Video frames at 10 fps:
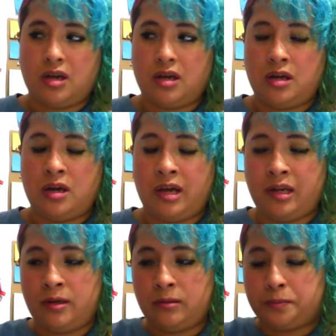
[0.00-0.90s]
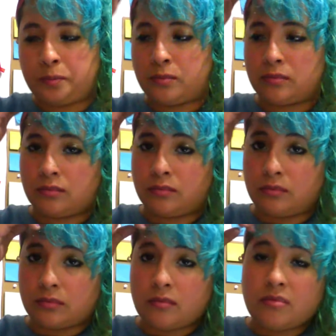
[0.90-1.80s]
And
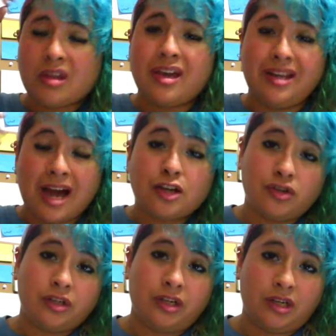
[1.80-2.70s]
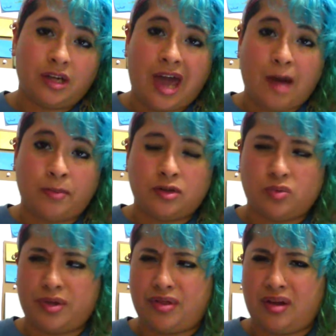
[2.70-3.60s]
it actually happens
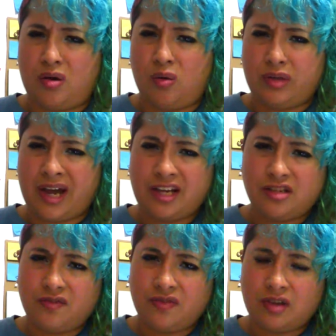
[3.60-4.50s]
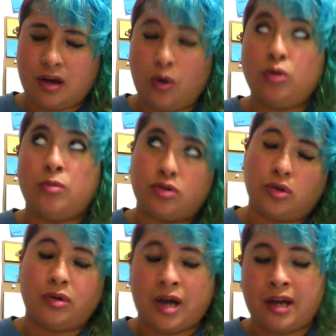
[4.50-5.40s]
with almost
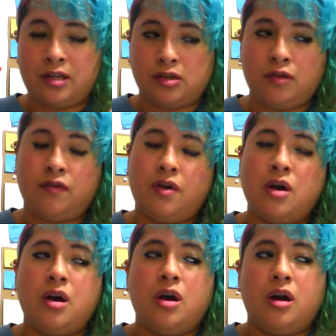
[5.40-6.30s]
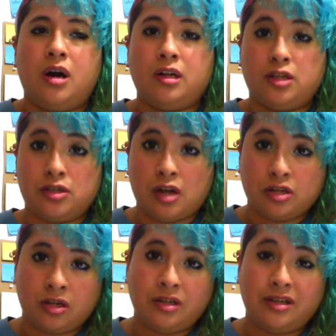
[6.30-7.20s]
all kinds of
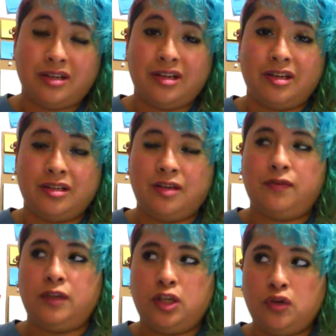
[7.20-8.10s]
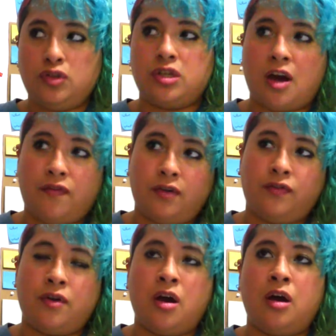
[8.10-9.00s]
testosterone. That if you suffer
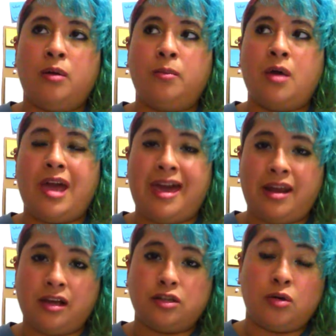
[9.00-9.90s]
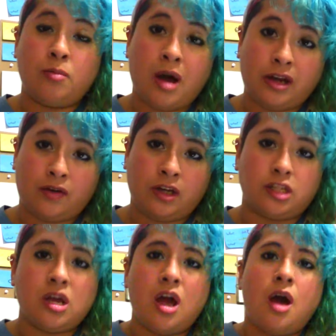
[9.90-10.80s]
from headaches or
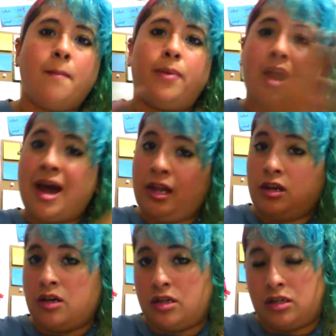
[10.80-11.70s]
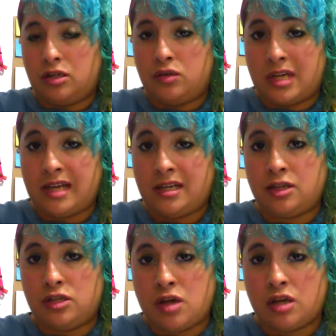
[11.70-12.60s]
migraines prior to
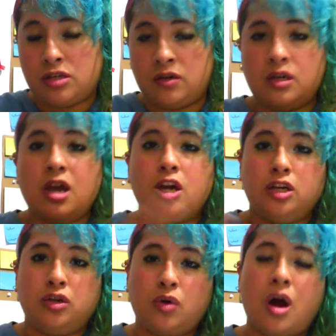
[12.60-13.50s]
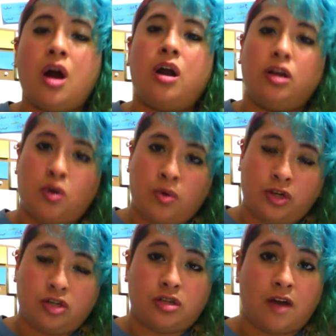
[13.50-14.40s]
taking testosterone, you are
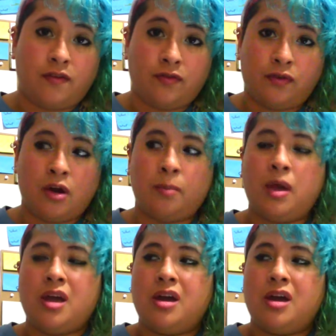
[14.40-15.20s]
going to suffer from